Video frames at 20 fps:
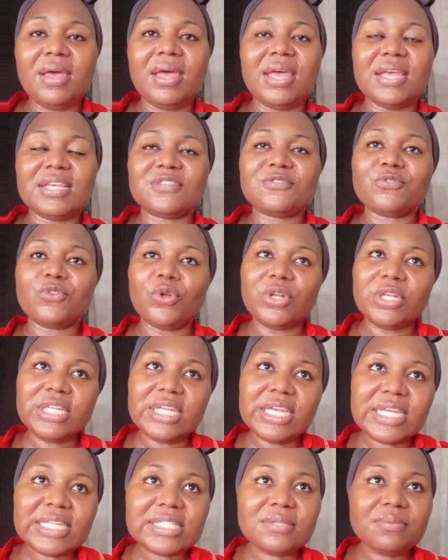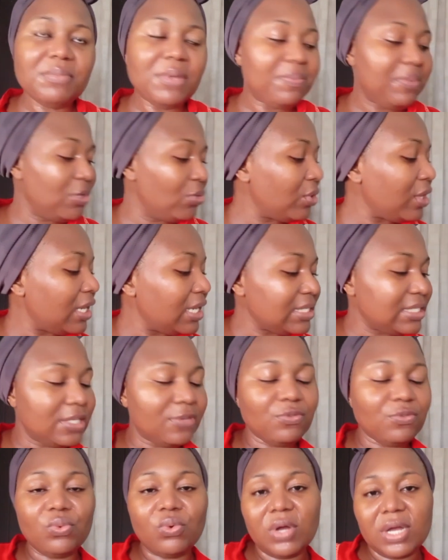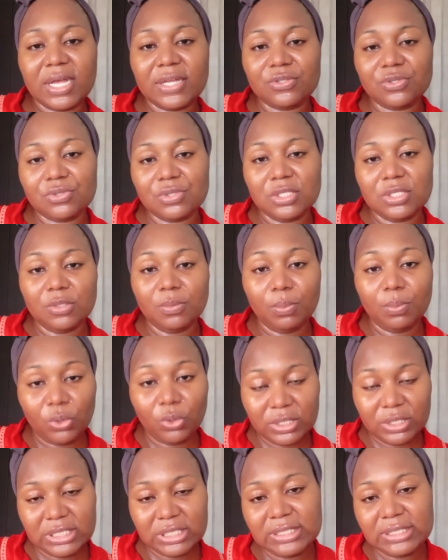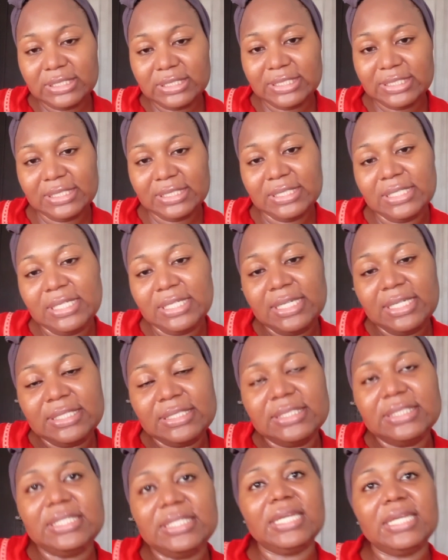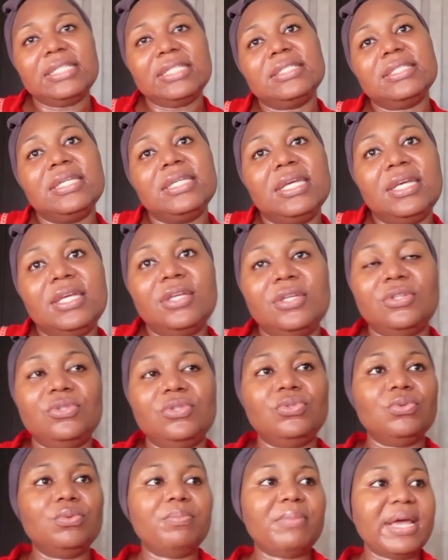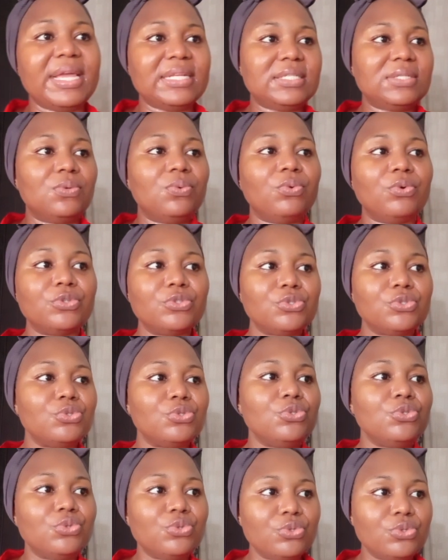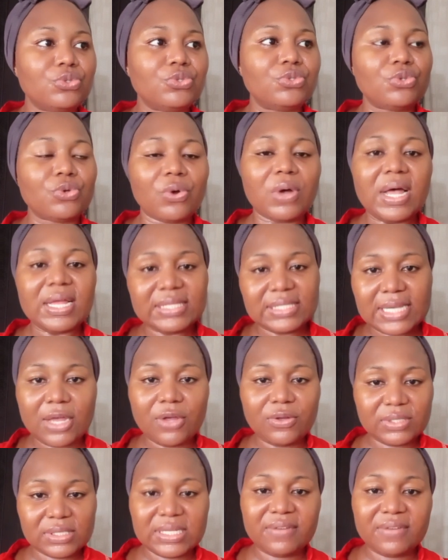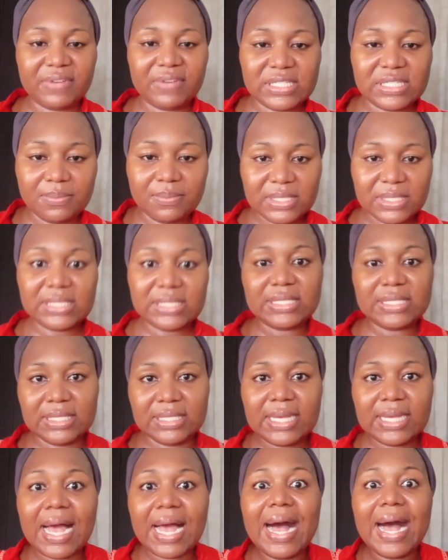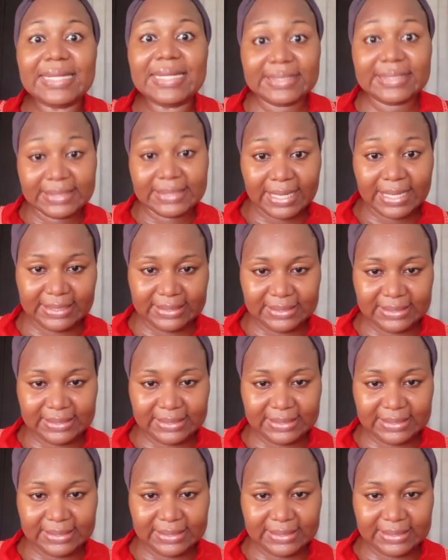exfoliate. Maybe okay, let's say you work out in the morning, then you might want to use your antioxidant vitamin C at night.